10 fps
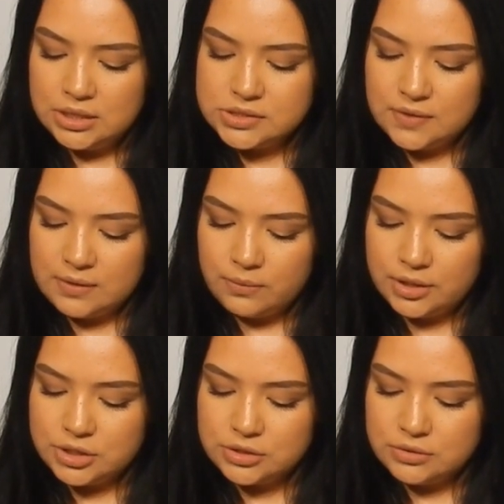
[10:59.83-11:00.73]
So then we
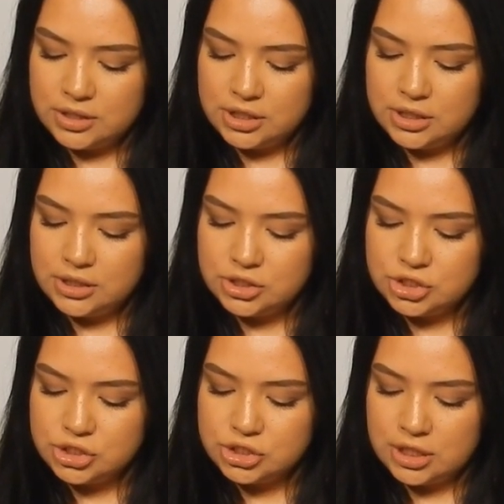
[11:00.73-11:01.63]
could do
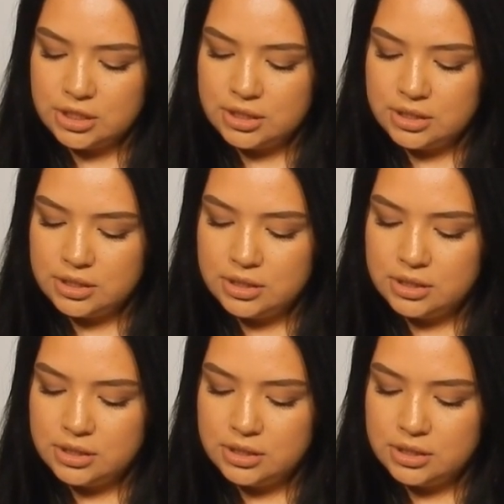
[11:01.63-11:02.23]
agenda.